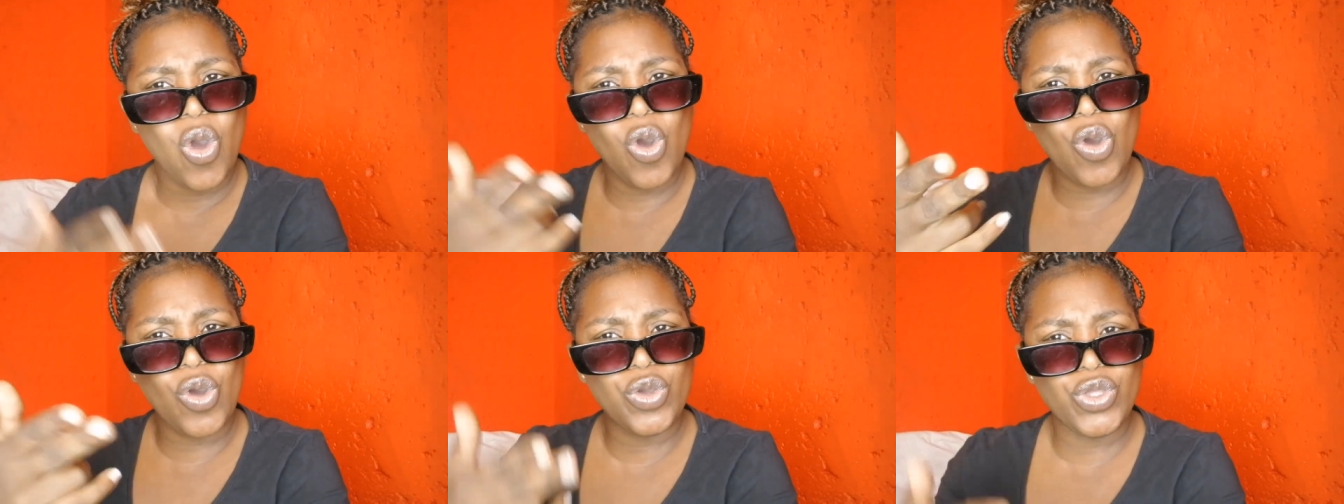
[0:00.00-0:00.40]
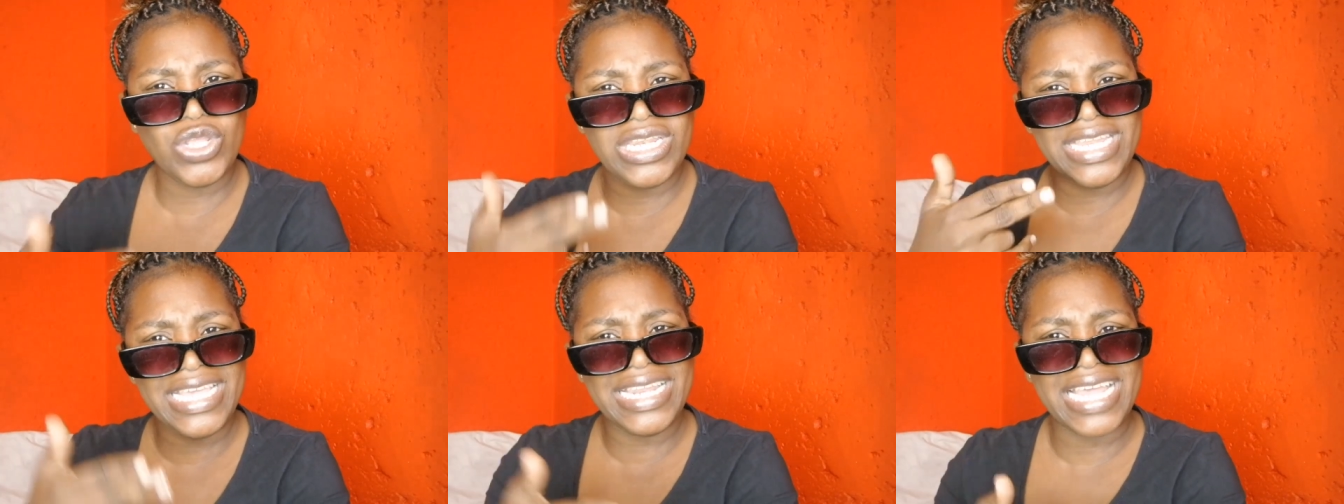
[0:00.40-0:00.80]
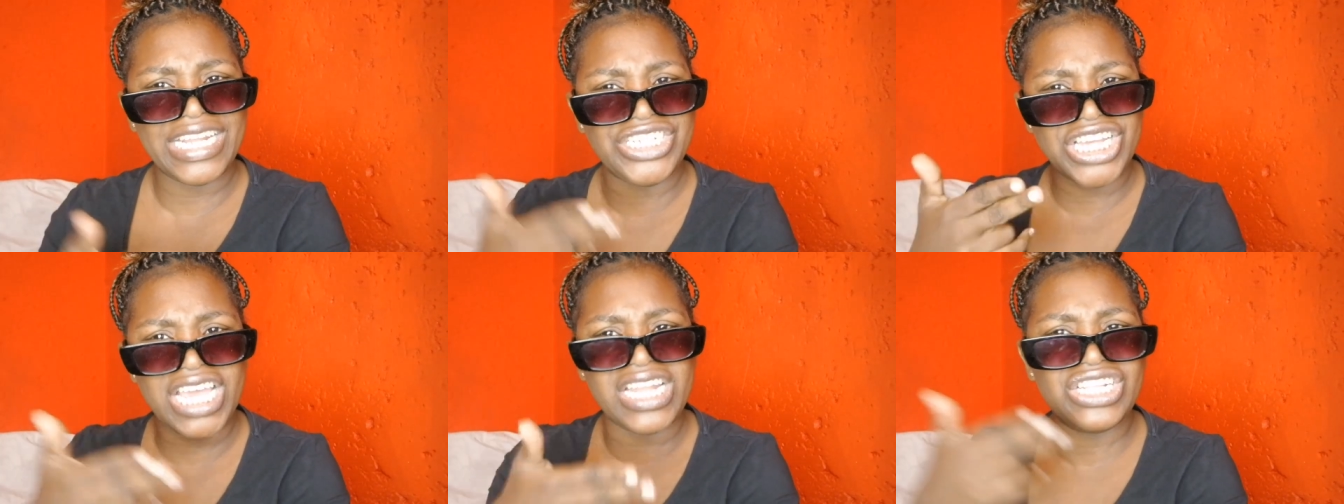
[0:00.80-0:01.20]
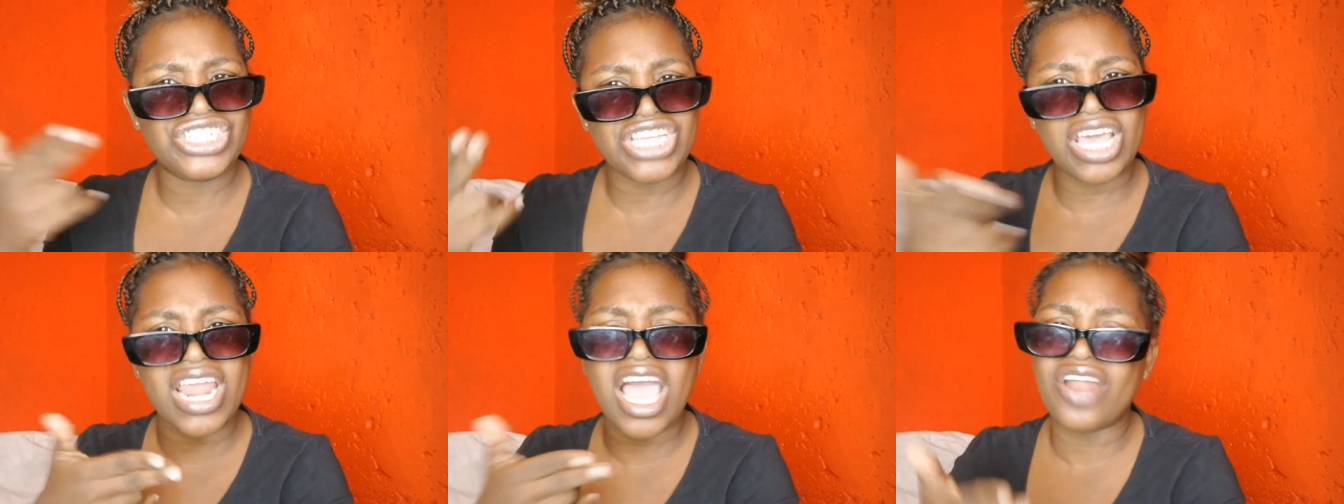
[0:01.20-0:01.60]
or you need a channel
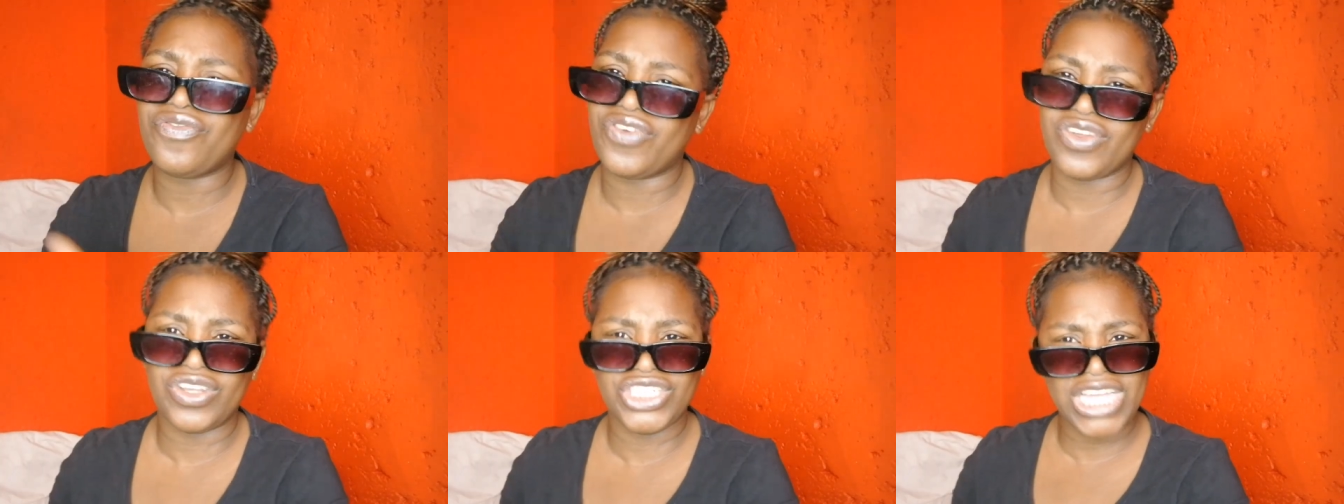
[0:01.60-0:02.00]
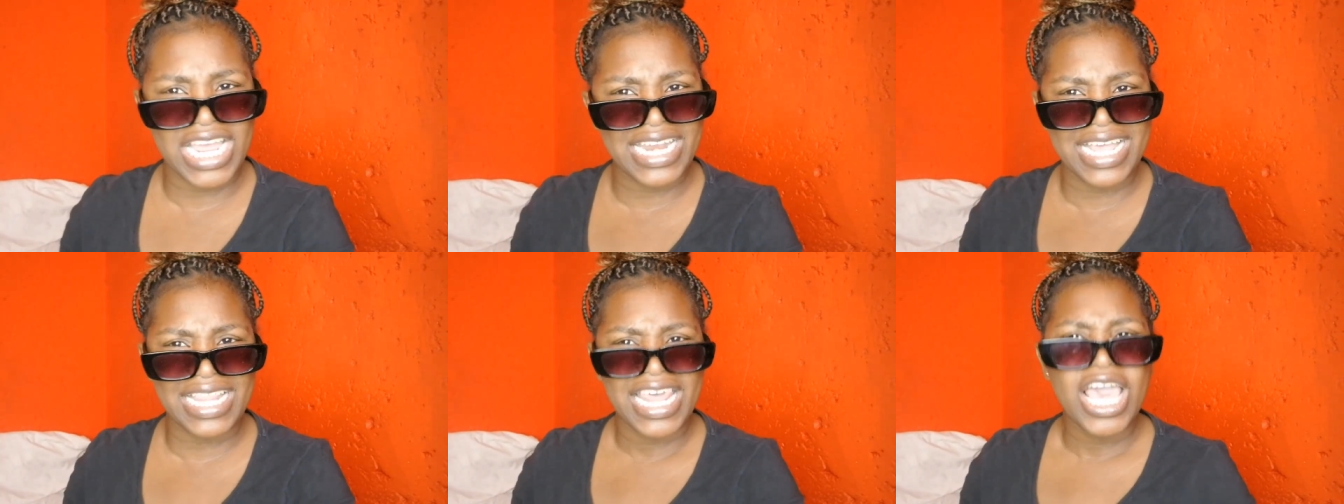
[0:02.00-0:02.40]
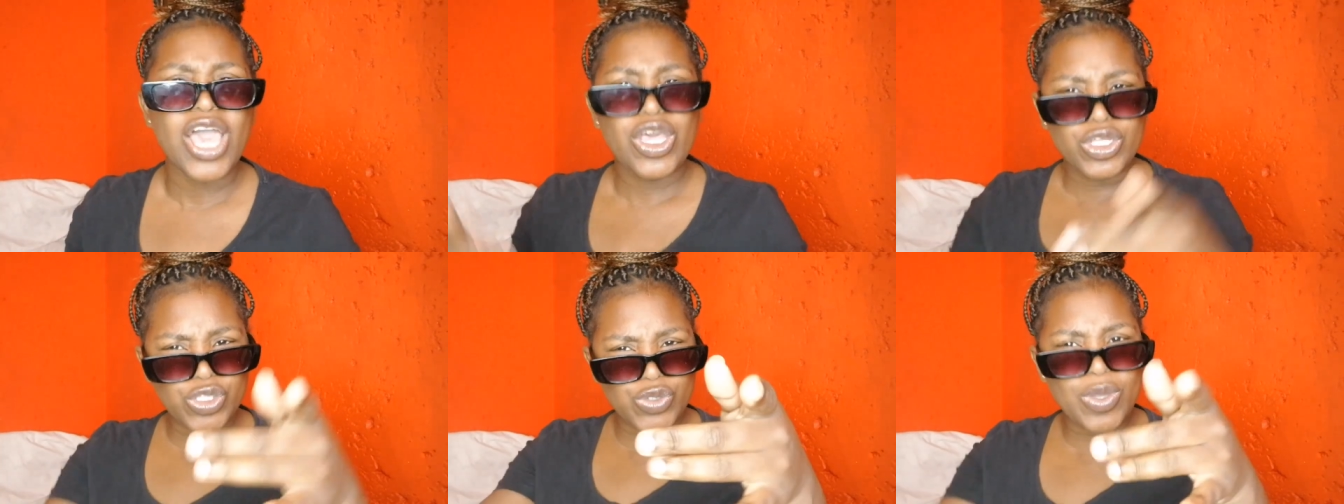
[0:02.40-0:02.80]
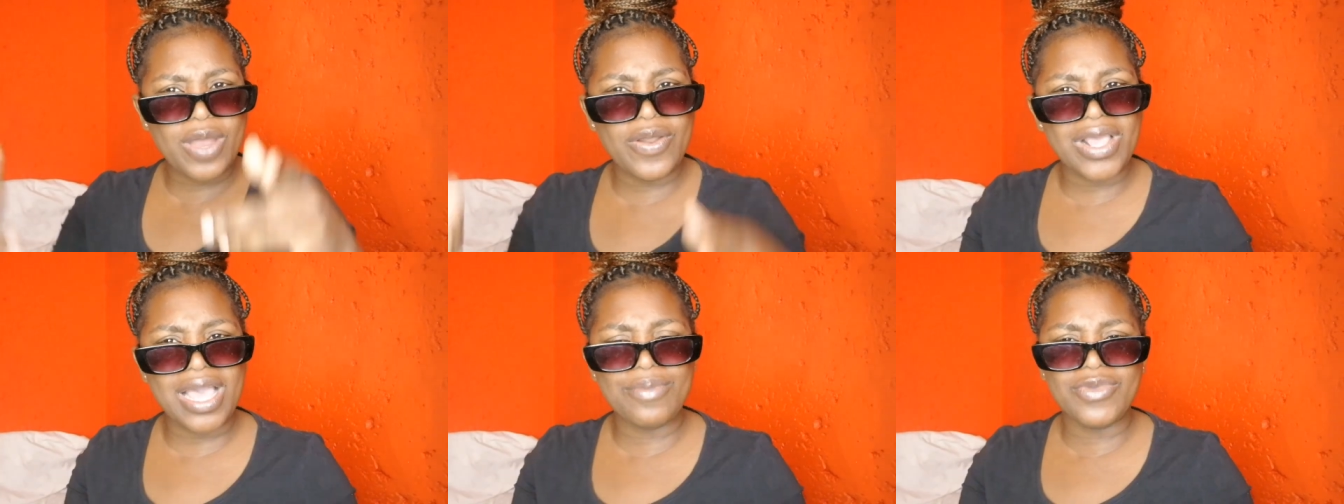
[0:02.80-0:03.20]
shout out for your channel,
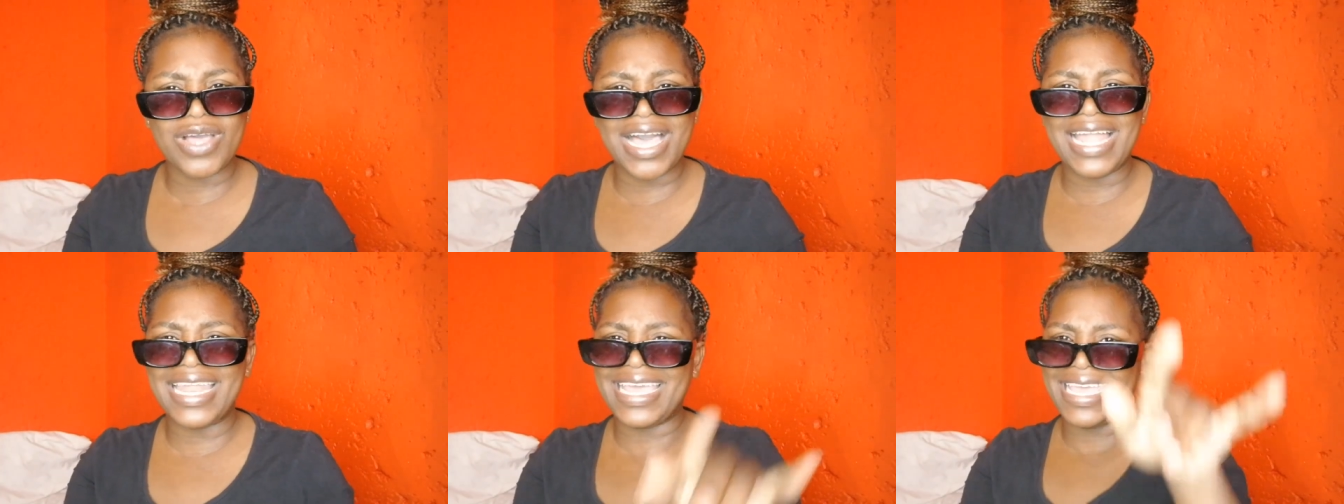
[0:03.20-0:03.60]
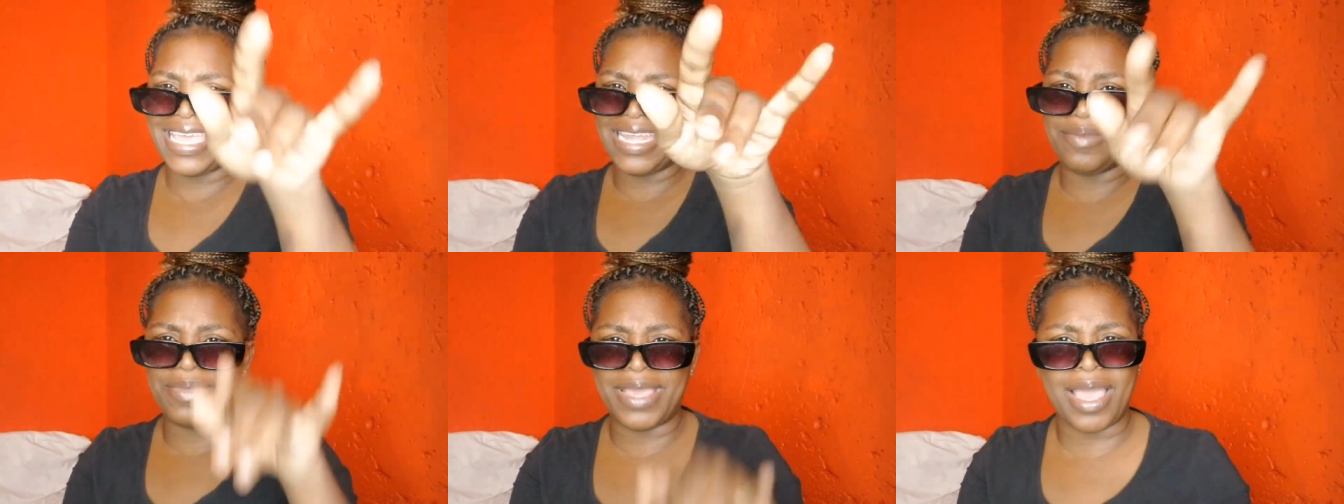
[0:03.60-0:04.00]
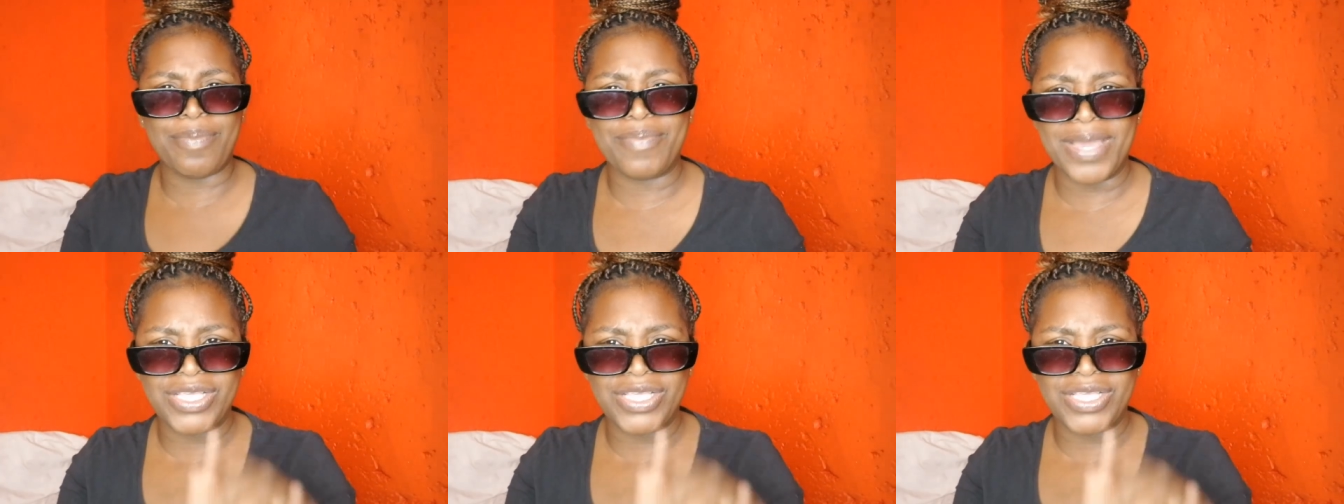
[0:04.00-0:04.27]
Mtswaraka Mkhala, hit me up.